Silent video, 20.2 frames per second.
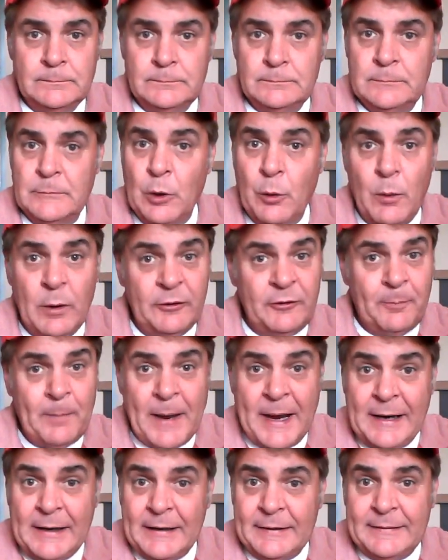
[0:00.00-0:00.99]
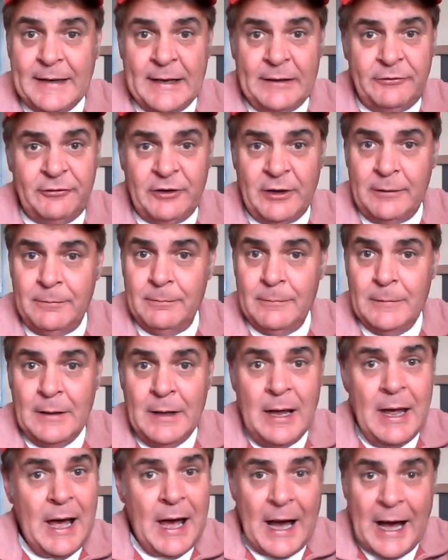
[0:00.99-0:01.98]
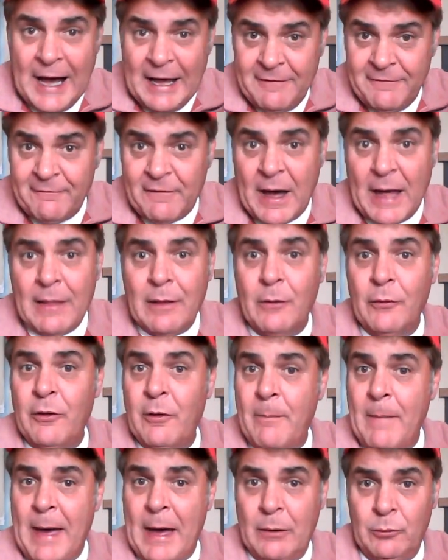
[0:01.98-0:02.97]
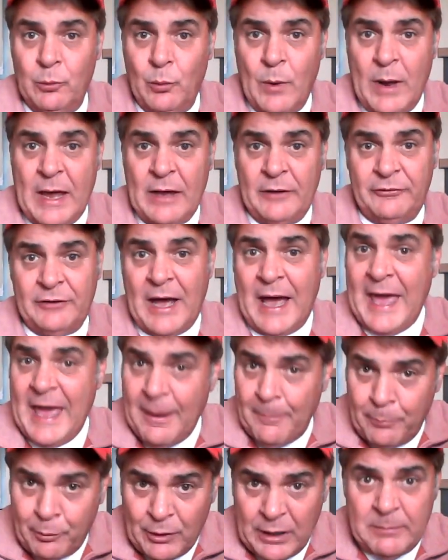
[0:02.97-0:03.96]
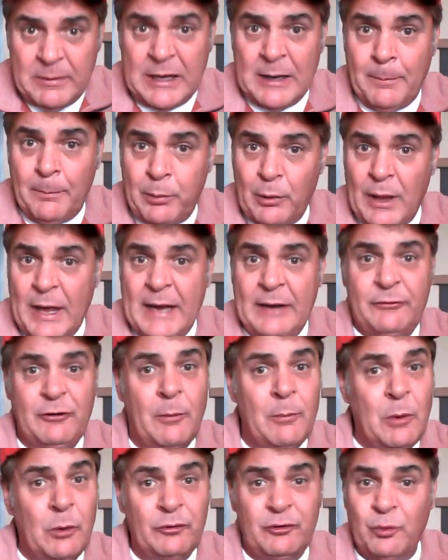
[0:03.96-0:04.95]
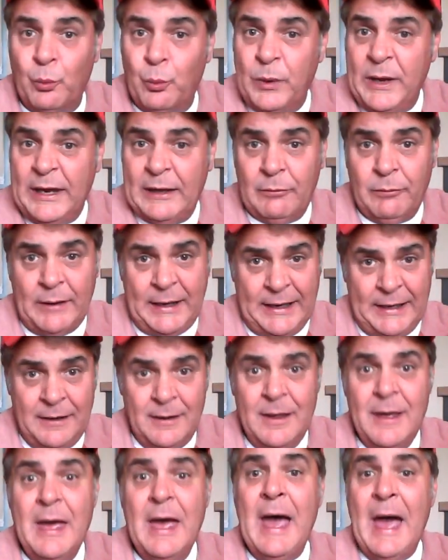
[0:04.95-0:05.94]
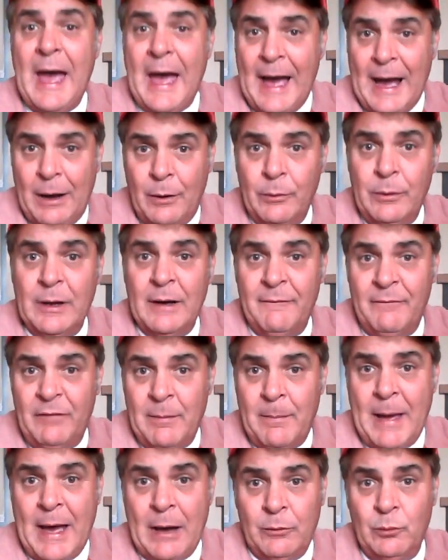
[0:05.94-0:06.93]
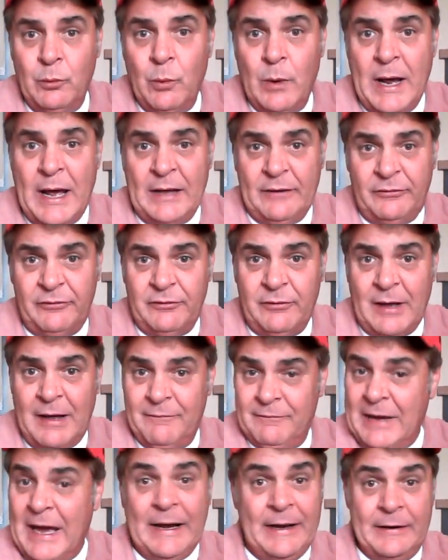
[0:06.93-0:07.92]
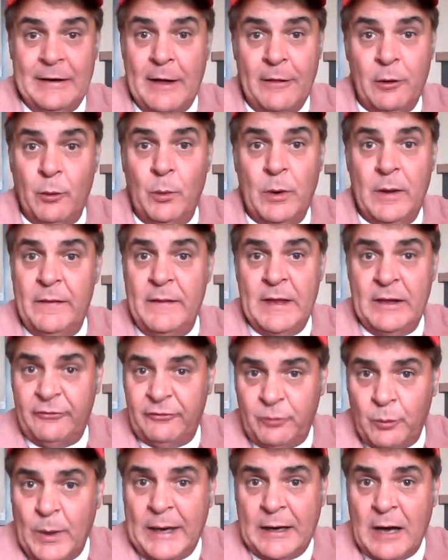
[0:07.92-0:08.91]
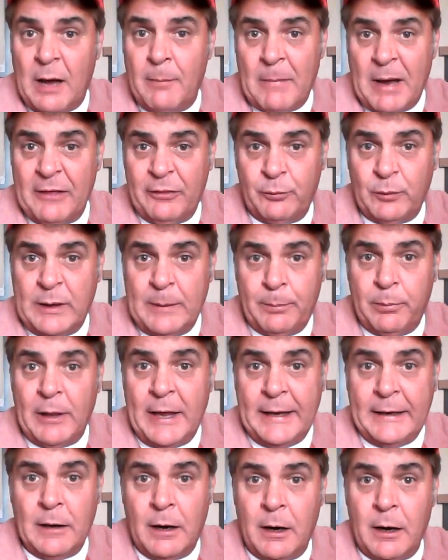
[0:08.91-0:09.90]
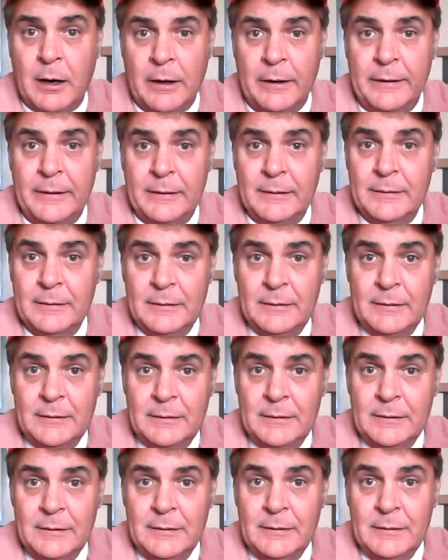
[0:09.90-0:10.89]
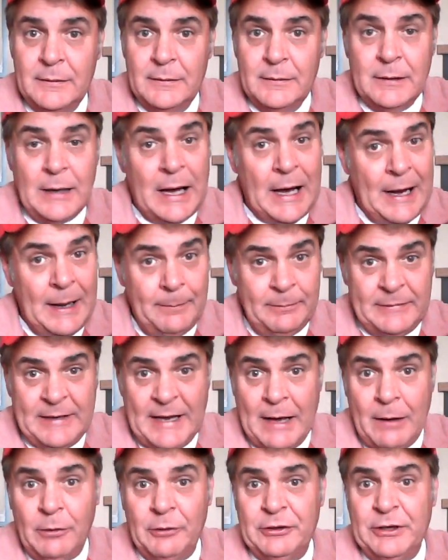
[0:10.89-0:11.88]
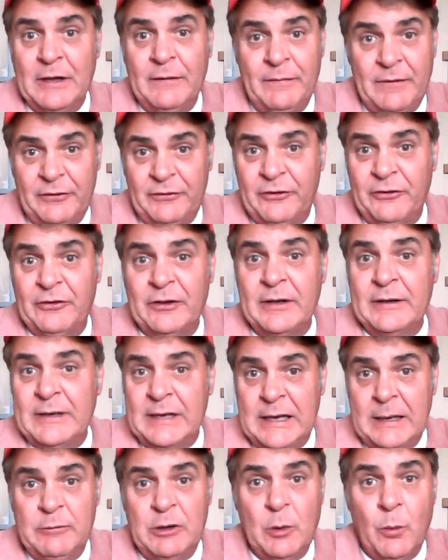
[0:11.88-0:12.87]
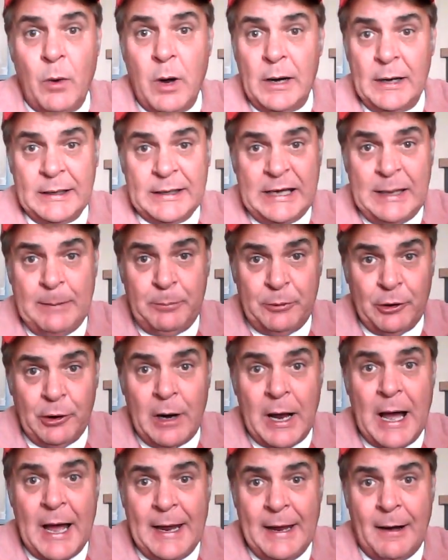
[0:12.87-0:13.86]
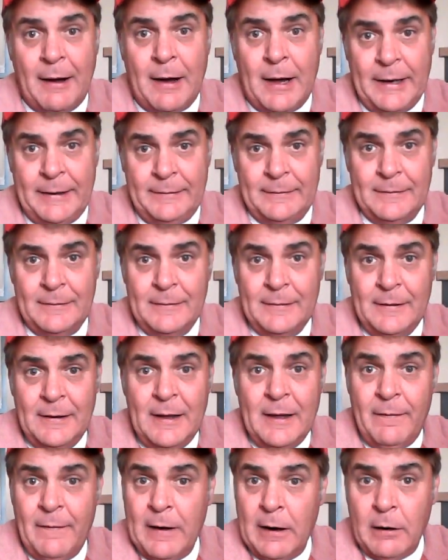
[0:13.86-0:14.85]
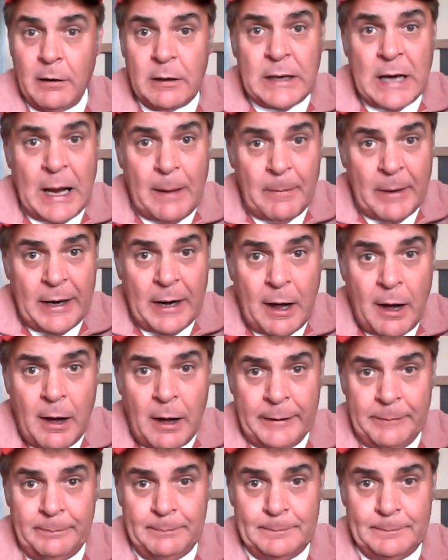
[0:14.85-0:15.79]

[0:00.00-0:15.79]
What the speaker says: No one's paying attention. I follow the Mountain West. I have premium plays almost weekly out of the Mountain West. I've got another one this week on my three-play card. I'm telling you, this is a team you want to keep your eye on. They're coming on.